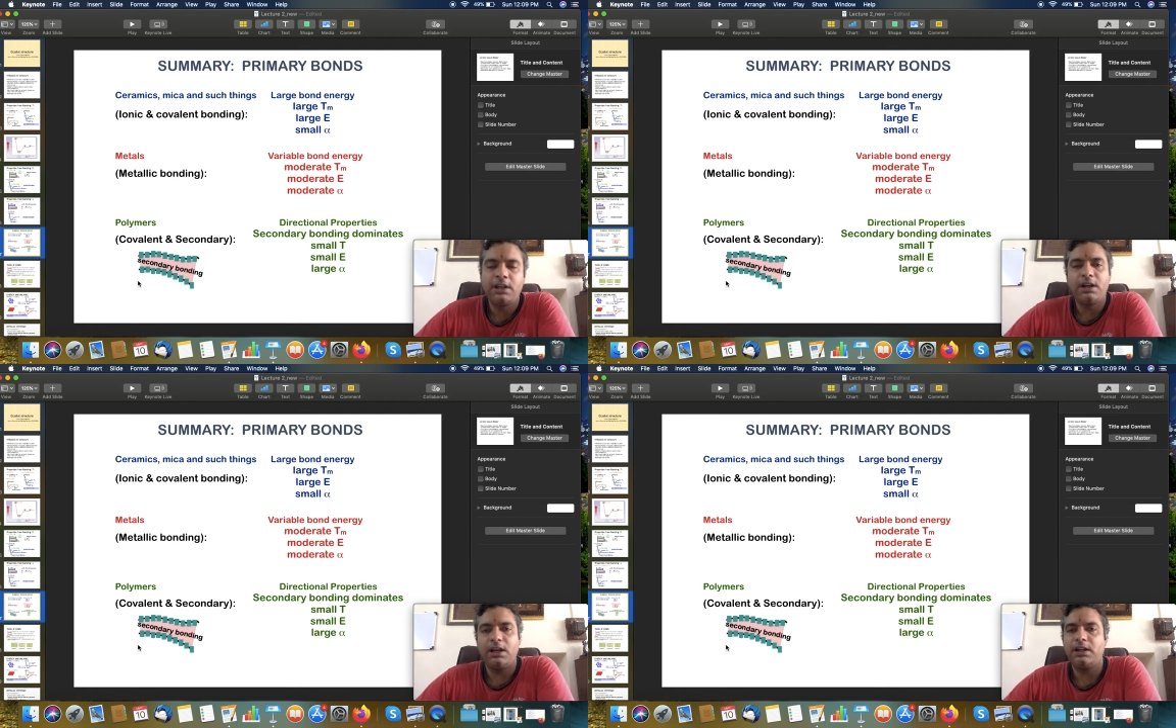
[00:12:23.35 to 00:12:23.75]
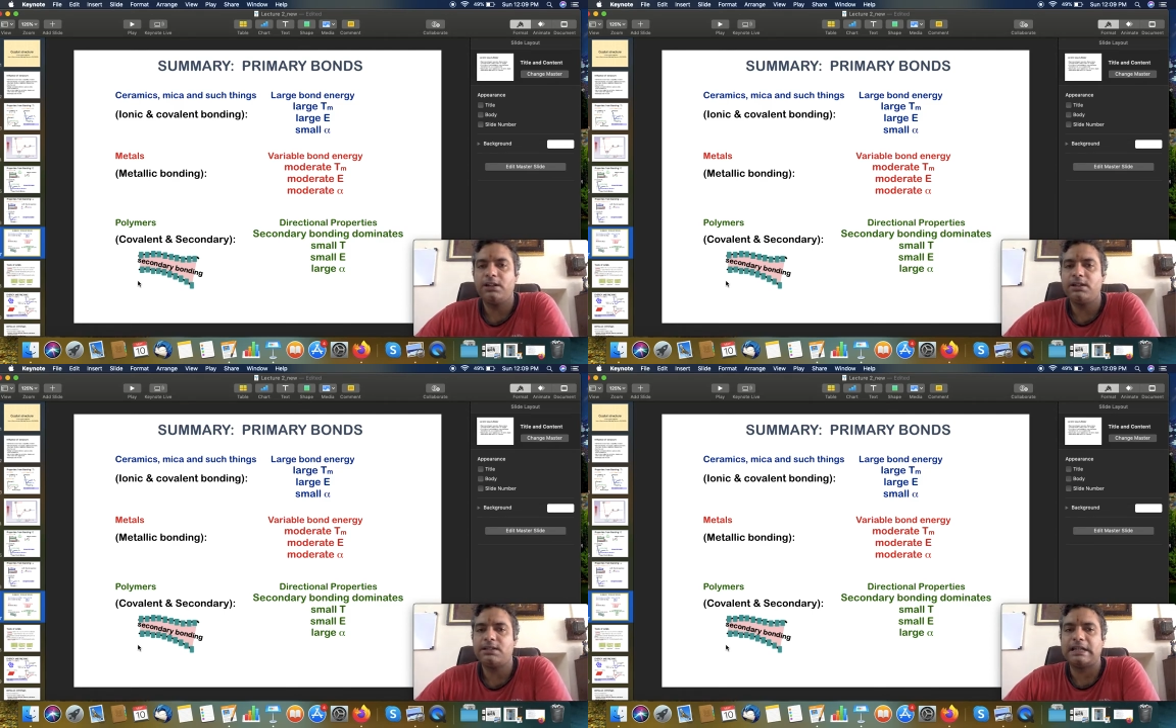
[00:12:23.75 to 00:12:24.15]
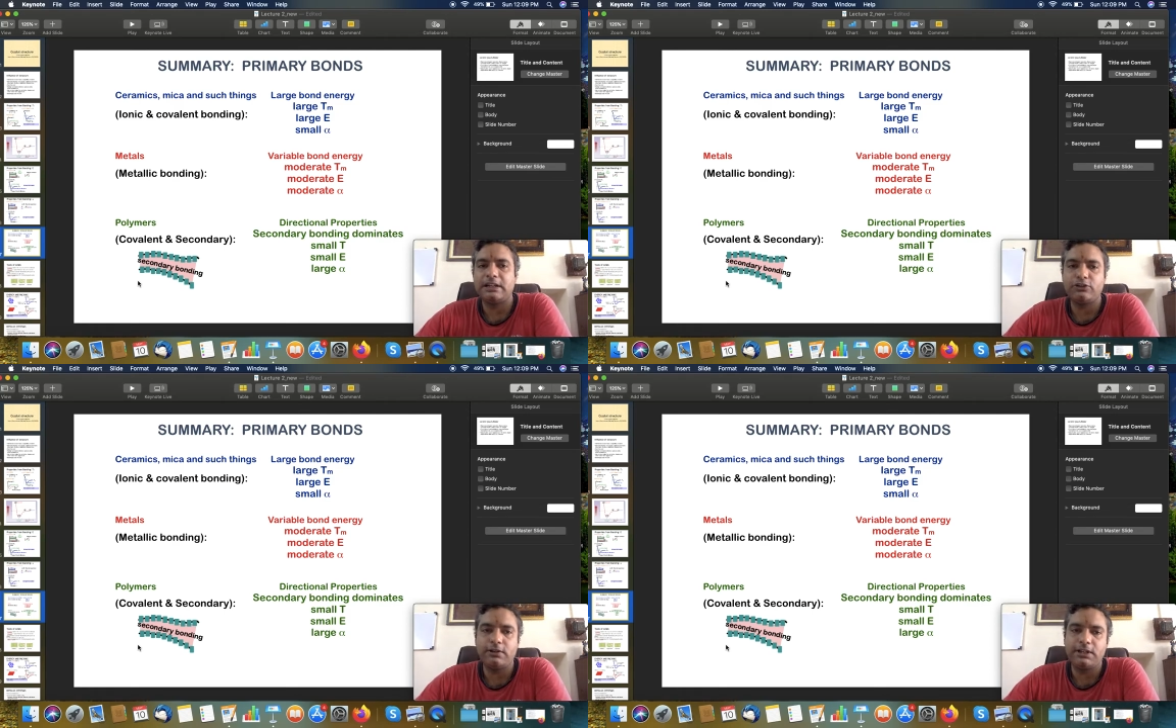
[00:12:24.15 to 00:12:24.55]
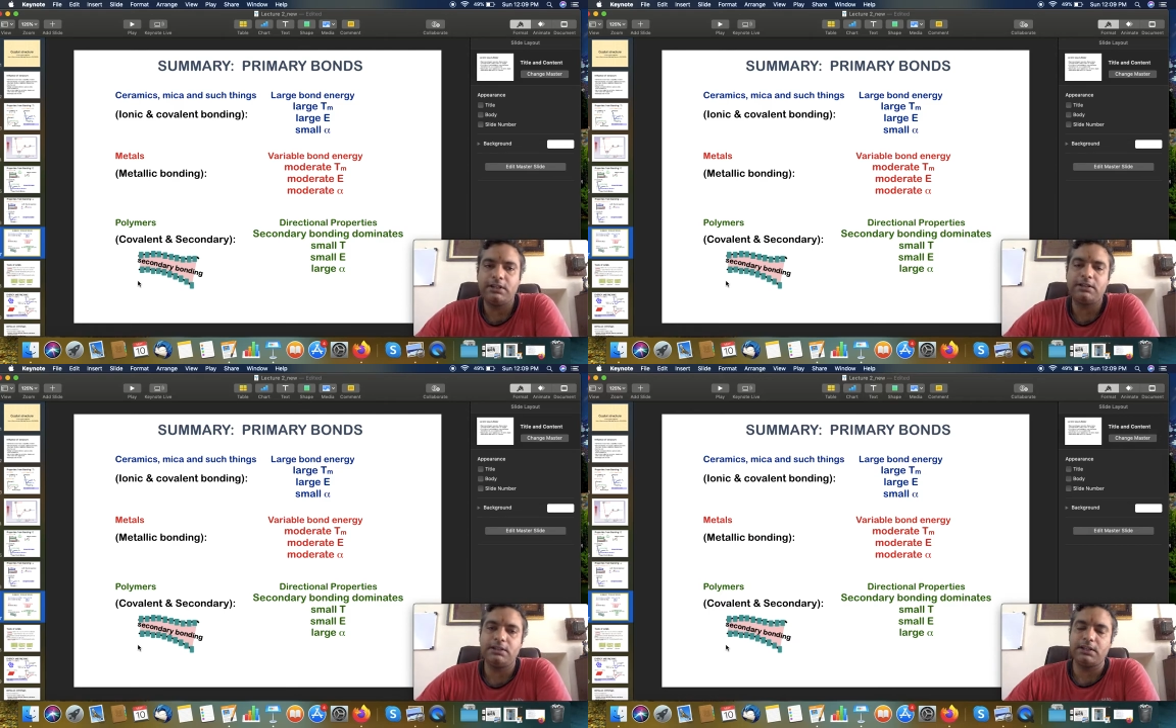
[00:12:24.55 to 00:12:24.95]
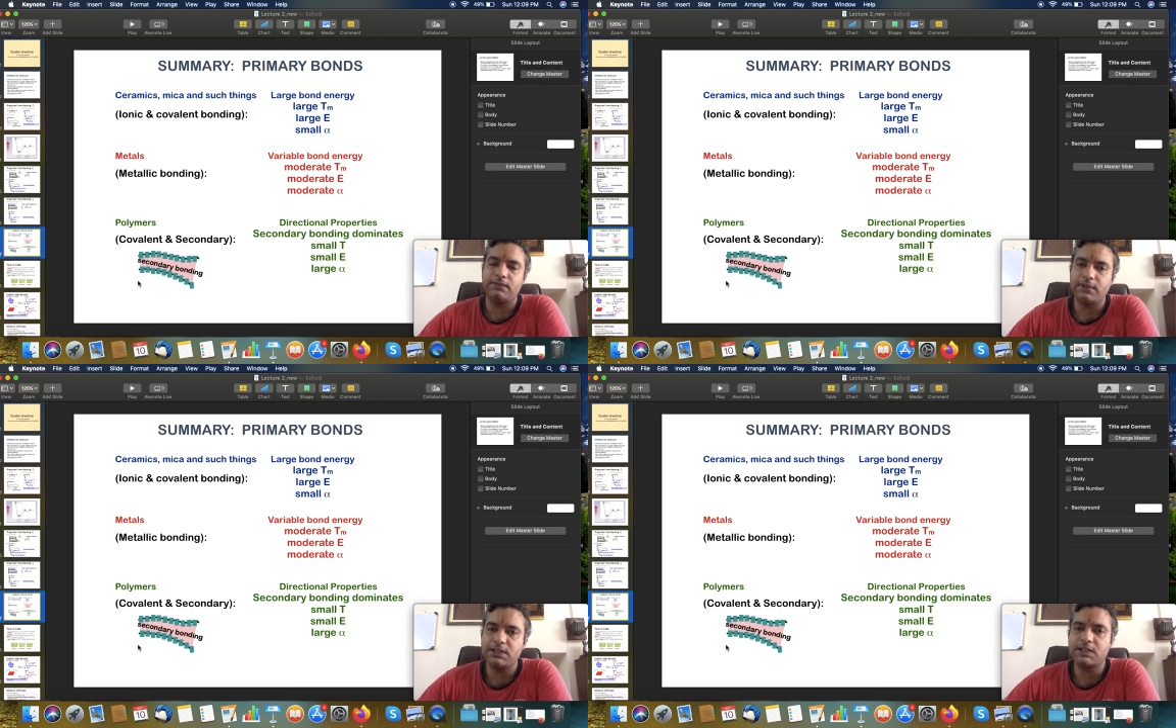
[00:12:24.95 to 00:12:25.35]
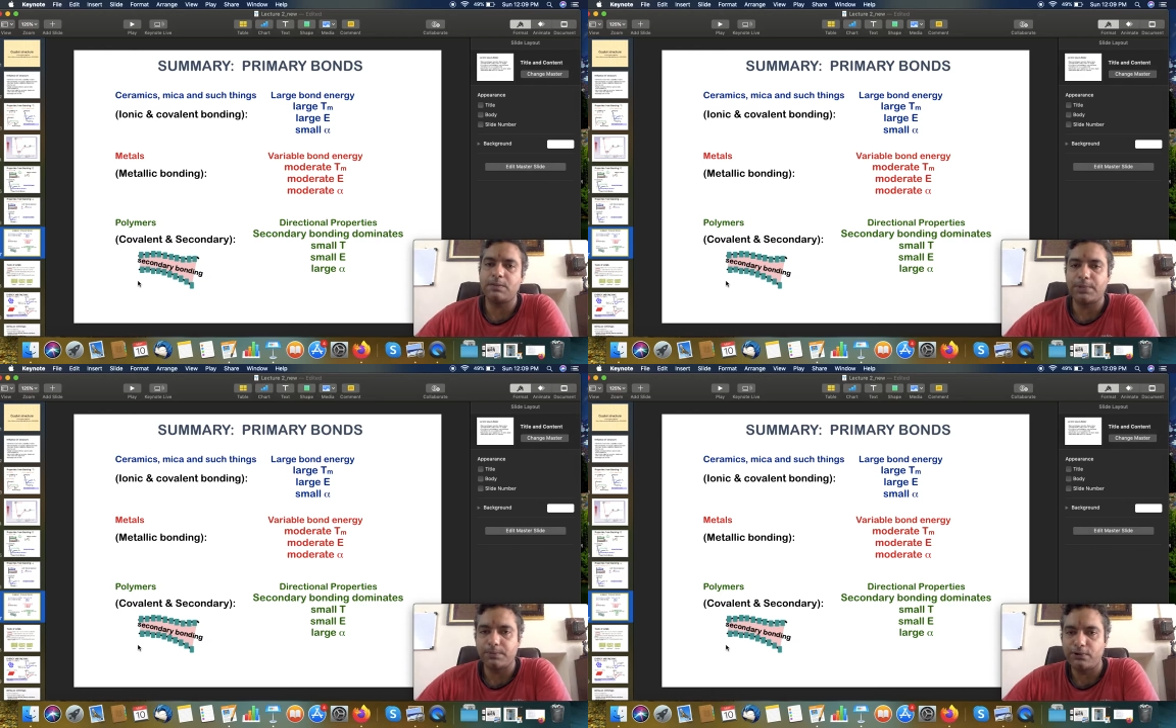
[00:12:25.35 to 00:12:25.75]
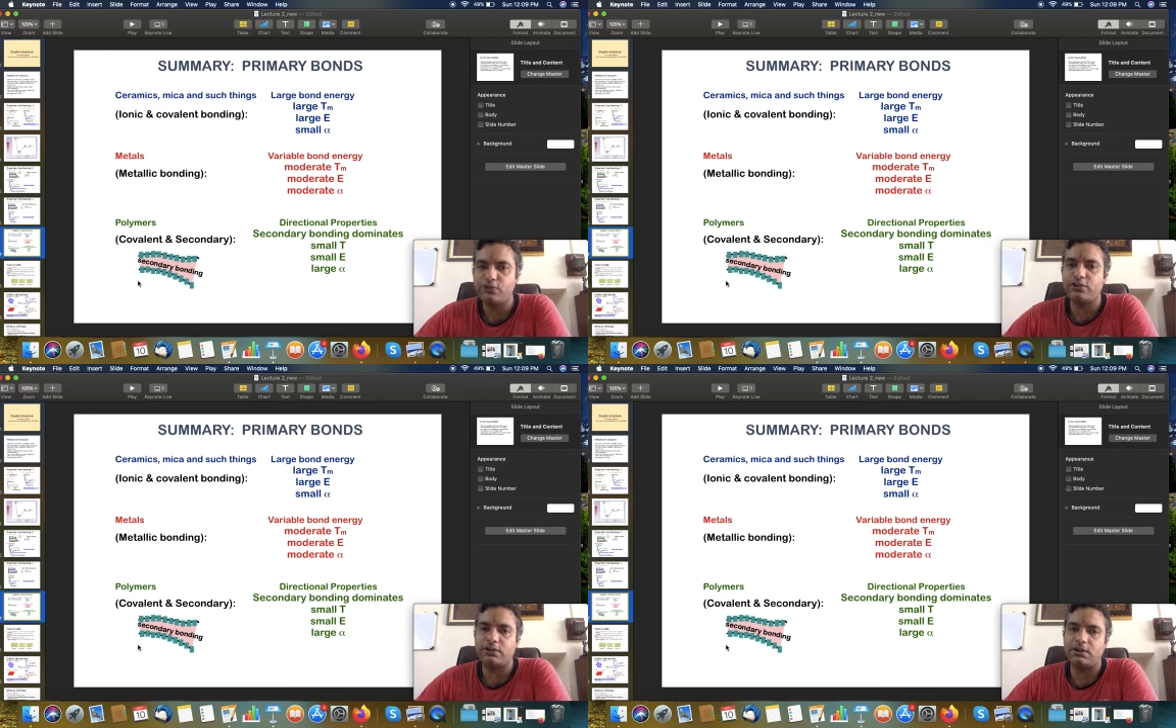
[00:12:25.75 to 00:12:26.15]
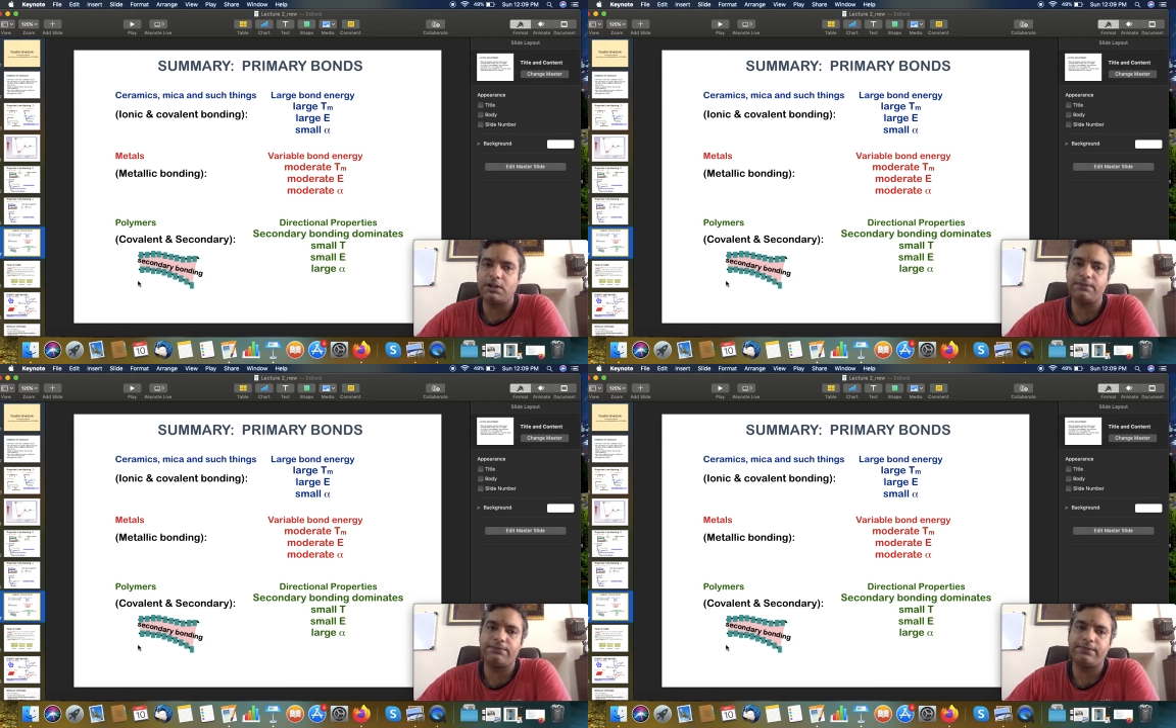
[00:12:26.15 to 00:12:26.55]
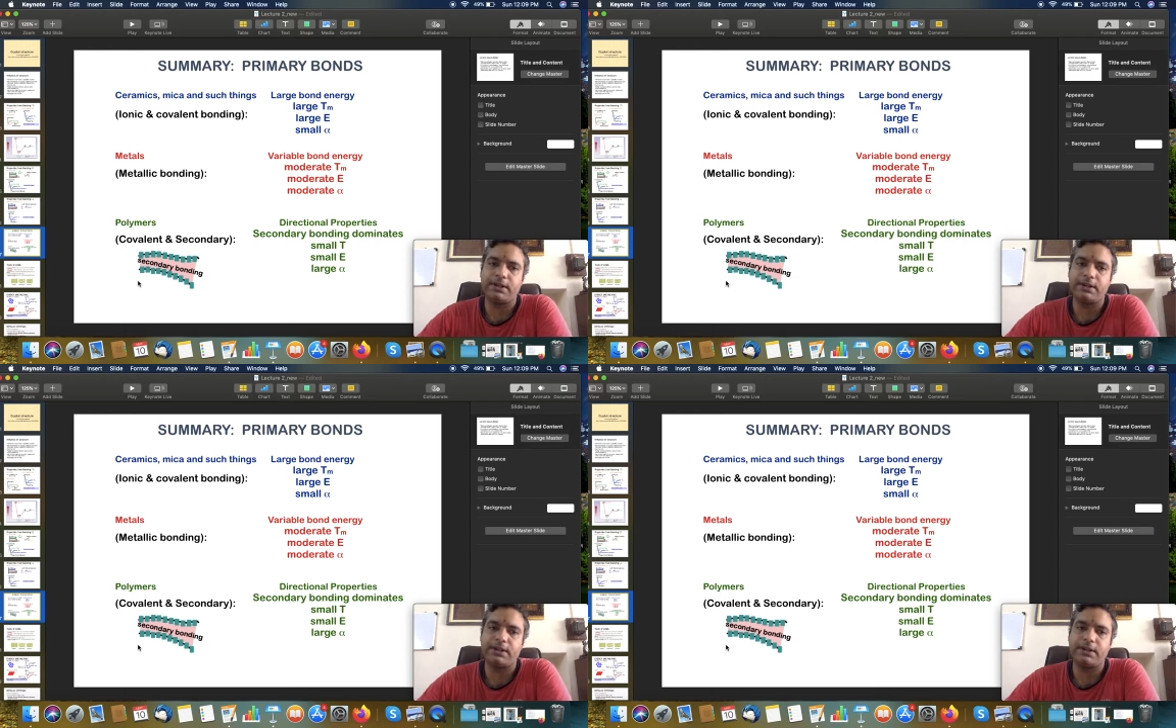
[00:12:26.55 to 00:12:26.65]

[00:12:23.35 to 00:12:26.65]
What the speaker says: and it is actually the inverse proportion of